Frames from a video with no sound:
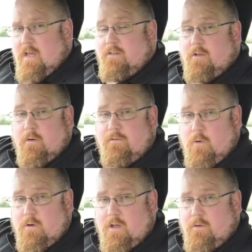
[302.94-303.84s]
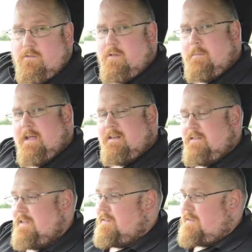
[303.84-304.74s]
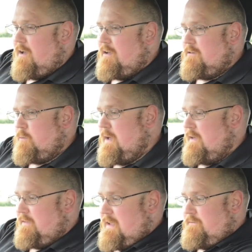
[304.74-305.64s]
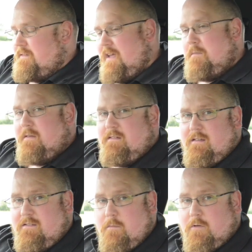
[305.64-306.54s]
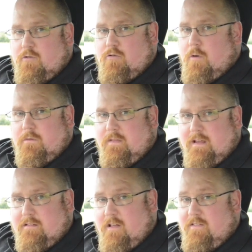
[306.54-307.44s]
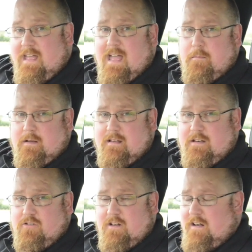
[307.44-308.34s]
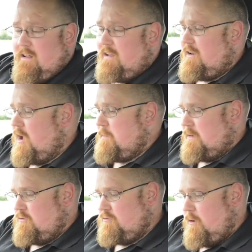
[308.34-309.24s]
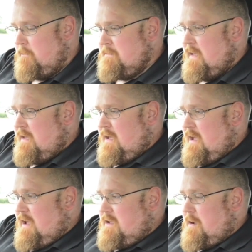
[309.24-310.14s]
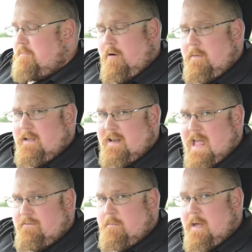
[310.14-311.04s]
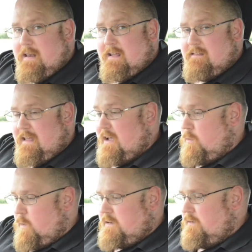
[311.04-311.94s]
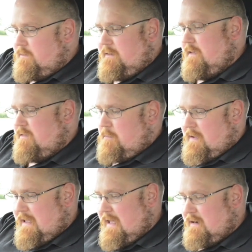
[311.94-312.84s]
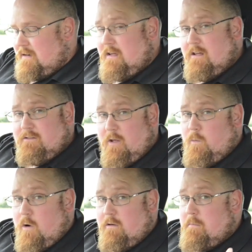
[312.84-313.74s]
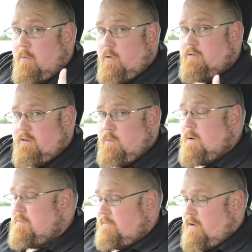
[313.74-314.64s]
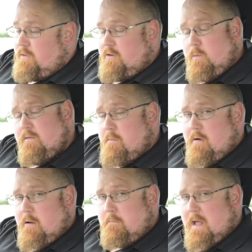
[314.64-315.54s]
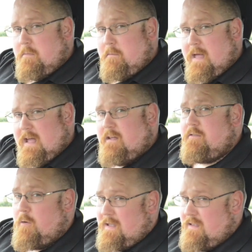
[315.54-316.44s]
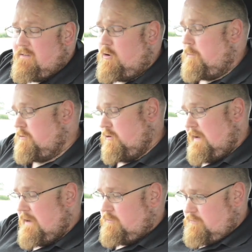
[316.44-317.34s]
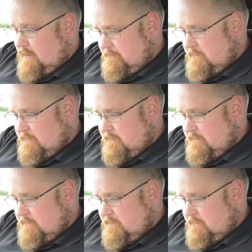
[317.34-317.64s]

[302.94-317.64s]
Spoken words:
So if you're used to being in these cars where the infotainment system controls things like the air conditioning and climate control, you're probably going to have a panic attack when you sit in the Macan. Don't worry, Porsche will provide you with a brown paper bag, though it is an optional extra.